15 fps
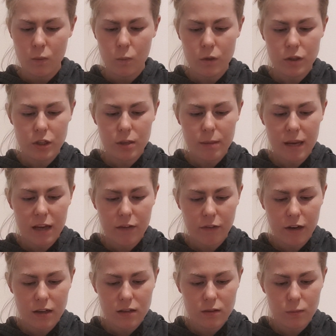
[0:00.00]
Would you make
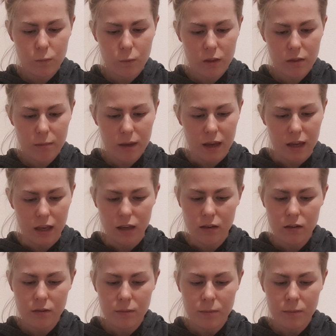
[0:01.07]
friends with me?